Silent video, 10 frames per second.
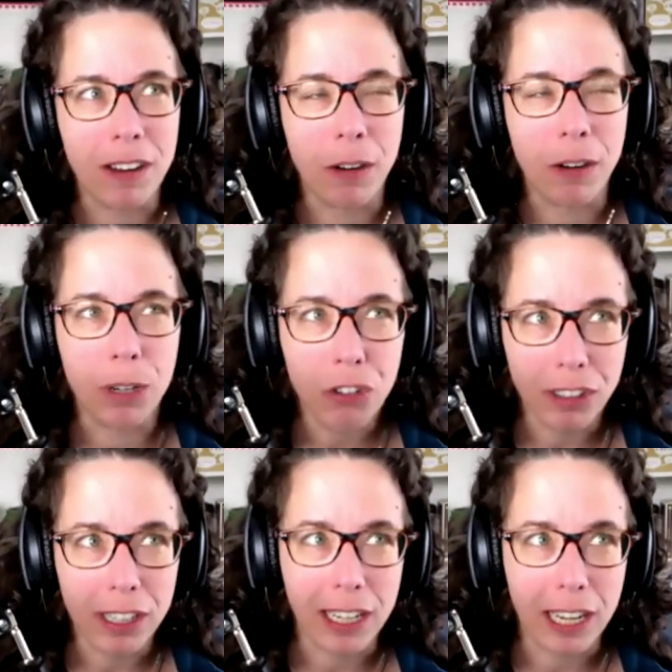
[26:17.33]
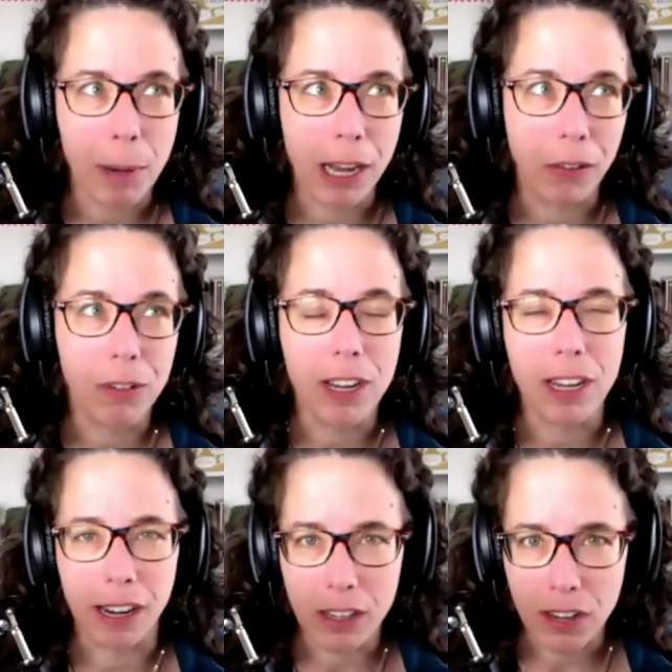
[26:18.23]
It originally came out in
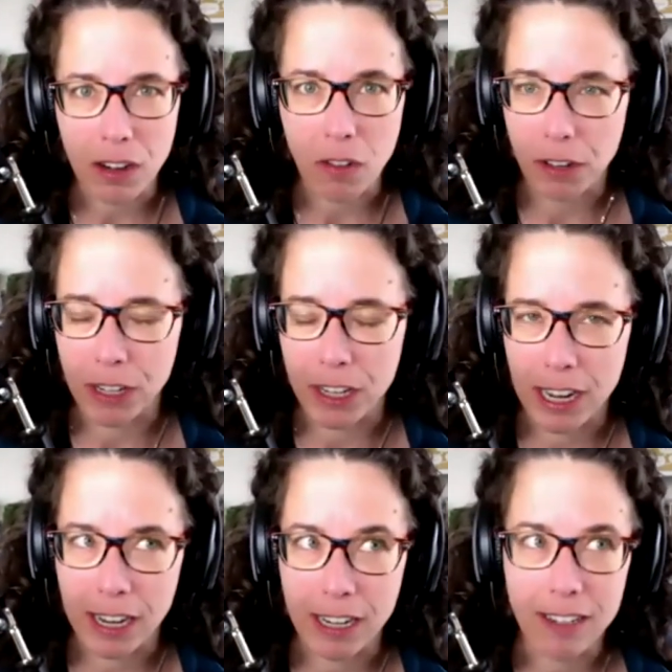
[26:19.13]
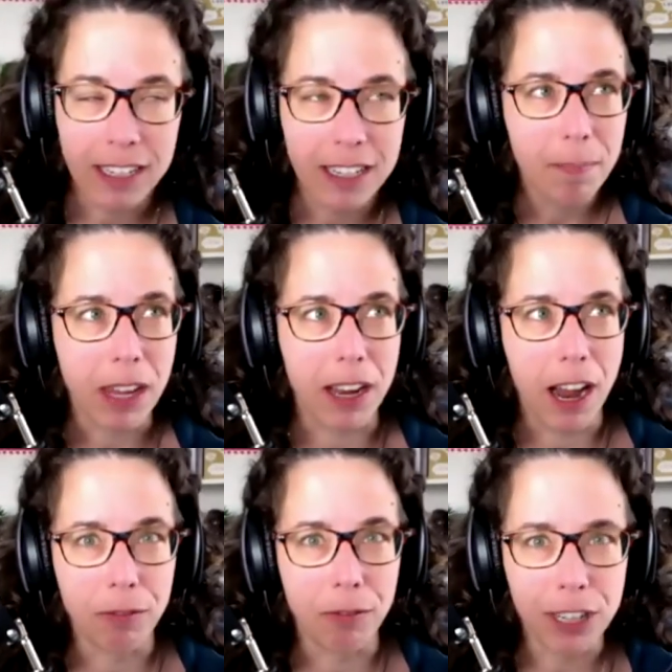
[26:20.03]
1978, and
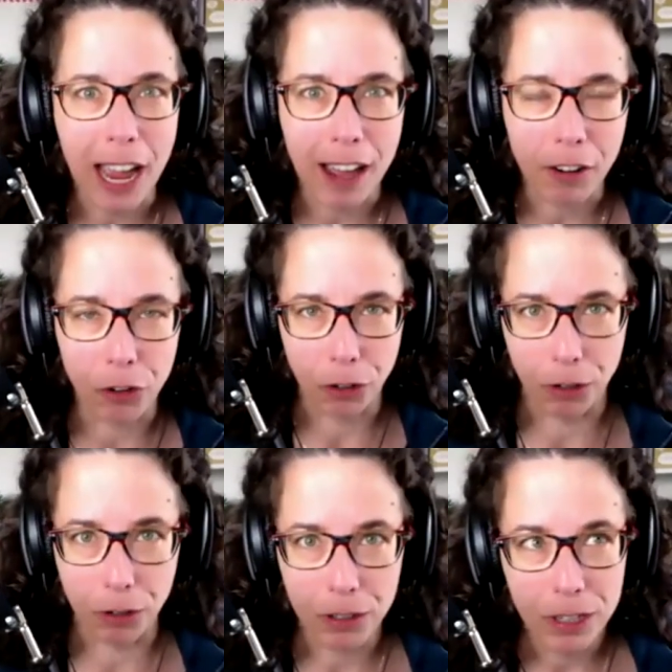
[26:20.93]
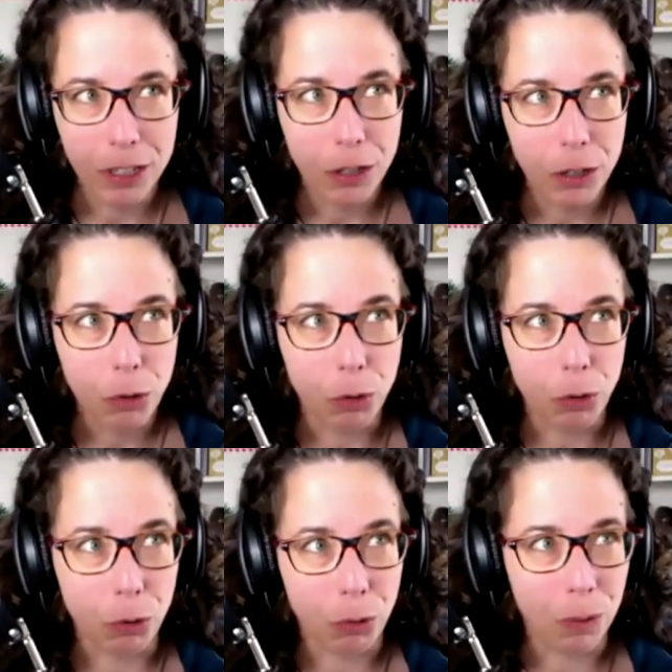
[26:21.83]
every editor
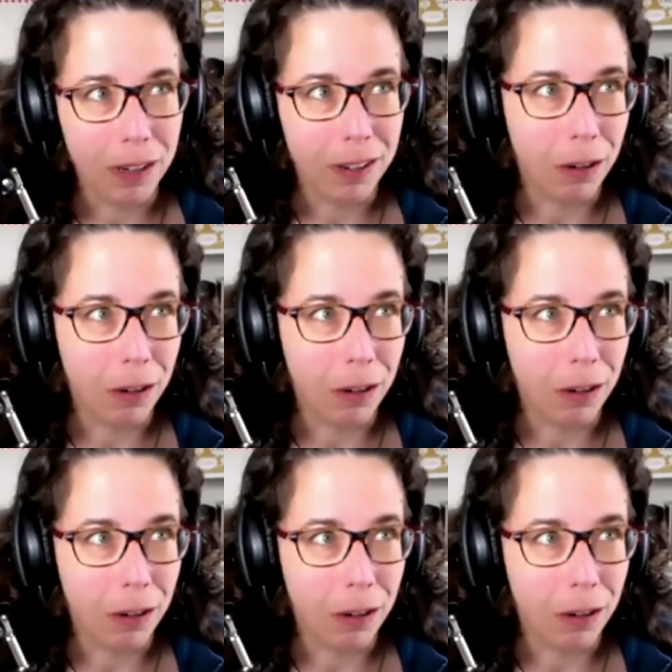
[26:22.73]
who